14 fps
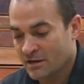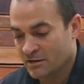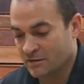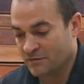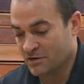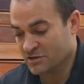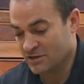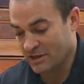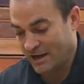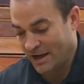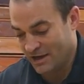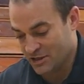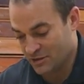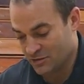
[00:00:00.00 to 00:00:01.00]
the first thing
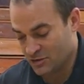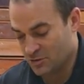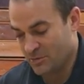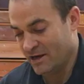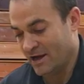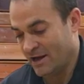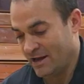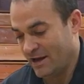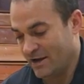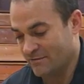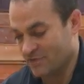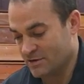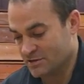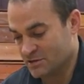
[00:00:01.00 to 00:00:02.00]
I do, and you may not
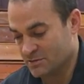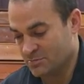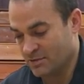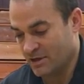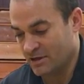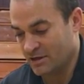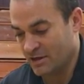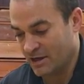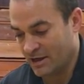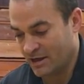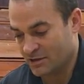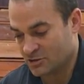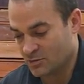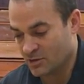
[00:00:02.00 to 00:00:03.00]
have these, but
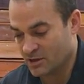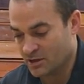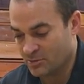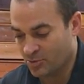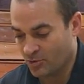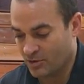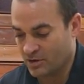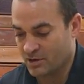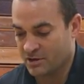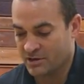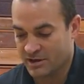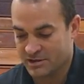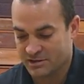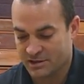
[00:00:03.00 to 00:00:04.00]
uh, it's really
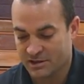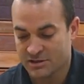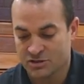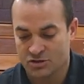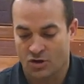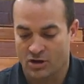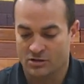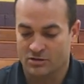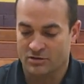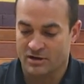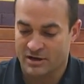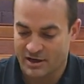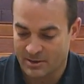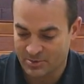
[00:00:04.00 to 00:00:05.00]
important as an installer
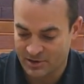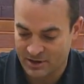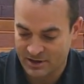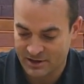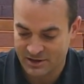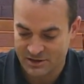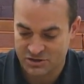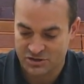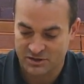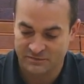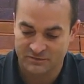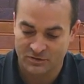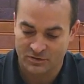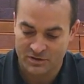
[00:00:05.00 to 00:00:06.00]
or a company that does
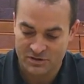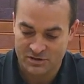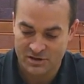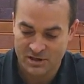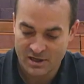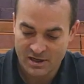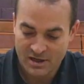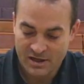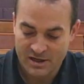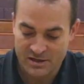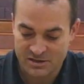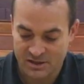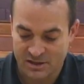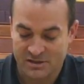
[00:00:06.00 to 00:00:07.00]
gym floors,
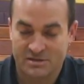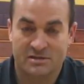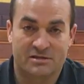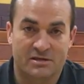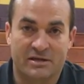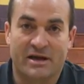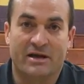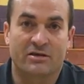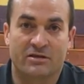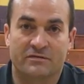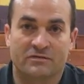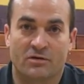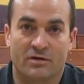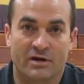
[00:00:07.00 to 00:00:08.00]
is to, is to nail
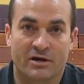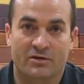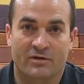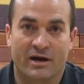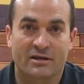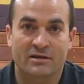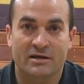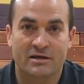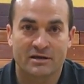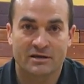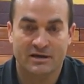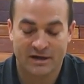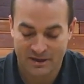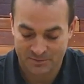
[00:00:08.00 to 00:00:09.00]
the floor incorrectly.
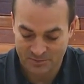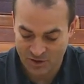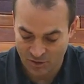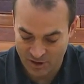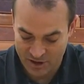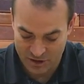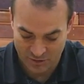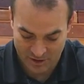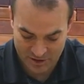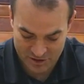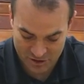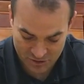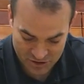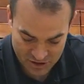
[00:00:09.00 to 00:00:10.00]
Um, according to our
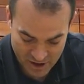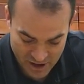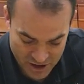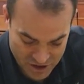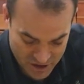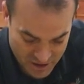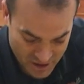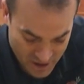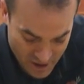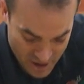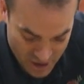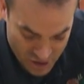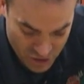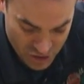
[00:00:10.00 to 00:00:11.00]
association,
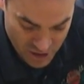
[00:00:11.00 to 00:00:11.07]
you